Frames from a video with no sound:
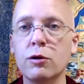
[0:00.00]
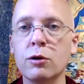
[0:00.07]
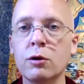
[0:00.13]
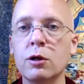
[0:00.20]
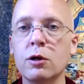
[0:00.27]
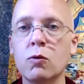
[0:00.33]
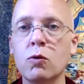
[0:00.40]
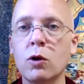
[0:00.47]

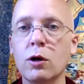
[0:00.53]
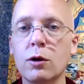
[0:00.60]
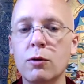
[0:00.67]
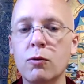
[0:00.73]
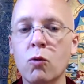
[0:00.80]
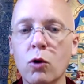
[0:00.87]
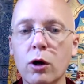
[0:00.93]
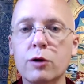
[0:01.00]
learning what
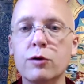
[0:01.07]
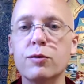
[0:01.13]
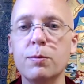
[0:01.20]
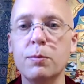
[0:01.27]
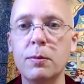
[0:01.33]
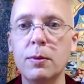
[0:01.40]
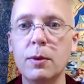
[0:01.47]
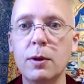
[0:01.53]
works,
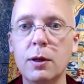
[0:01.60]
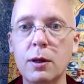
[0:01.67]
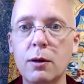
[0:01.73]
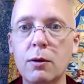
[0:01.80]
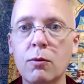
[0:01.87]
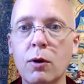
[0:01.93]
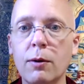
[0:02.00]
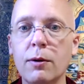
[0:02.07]

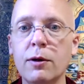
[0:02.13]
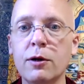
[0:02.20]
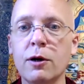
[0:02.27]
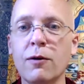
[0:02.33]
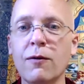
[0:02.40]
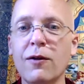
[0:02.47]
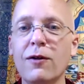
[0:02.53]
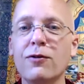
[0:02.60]
what you
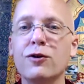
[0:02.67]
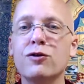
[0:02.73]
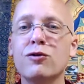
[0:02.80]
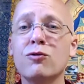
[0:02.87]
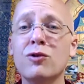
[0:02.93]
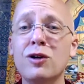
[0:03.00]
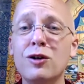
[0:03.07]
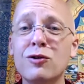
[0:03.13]
know, there's a
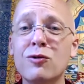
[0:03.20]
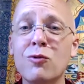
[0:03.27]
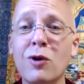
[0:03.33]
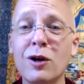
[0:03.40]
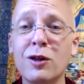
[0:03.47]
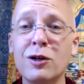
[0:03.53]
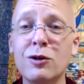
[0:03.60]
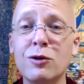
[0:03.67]
reason
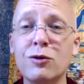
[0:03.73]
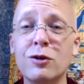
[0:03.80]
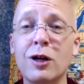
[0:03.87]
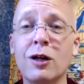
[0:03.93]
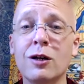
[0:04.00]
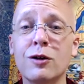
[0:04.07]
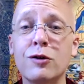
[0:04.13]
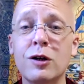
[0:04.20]
why they used
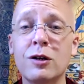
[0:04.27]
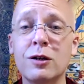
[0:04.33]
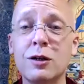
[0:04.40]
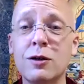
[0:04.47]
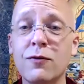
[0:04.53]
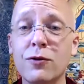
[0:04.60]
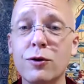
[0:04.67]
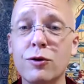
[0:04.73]

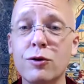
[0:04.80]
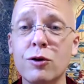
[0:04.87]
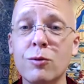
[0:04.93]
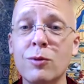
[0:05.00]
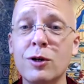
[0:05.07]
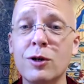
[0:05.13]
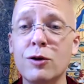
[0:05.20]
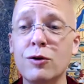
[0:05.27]
Alexandrine for so
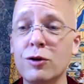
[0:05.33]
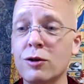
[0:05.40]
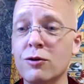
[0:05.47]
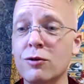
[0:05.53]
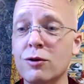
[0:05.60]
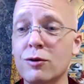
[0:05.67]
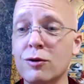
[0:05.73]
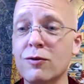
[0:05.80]
many
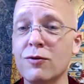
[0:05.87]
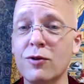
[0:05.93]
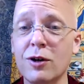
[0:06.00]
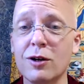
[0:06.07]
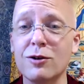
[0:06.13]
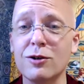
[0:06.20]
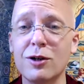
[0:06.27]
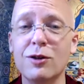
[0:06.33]
centuries in
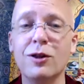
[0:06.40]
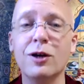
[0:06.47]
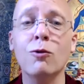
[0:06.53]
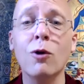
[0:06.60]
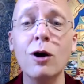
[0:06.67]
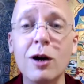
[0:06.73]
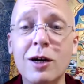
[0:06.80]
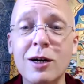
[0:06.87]
French. They
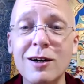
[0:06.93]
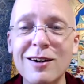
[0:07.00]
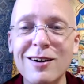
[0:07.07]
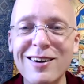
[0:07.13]
work